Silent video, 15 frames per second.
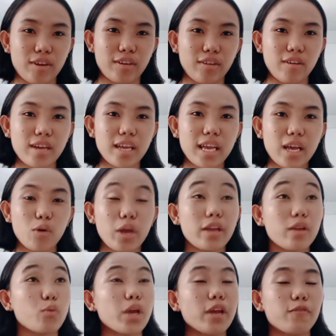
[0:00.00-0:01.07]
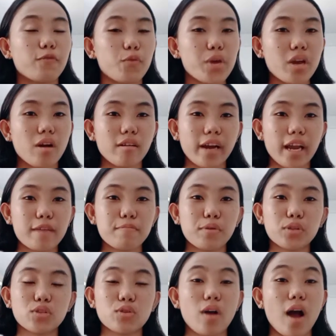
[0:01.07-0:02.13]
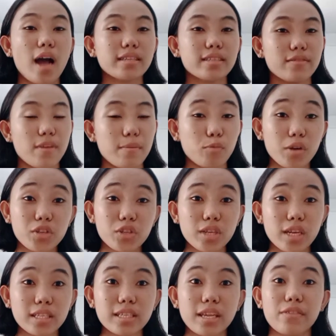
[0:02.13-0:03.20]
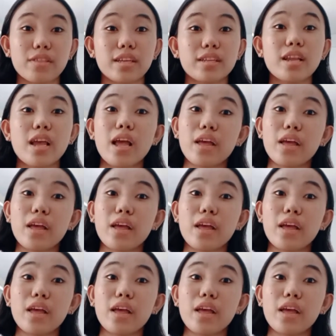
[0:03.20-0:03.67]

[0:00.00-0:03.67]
No, if we are able to ask them questions and then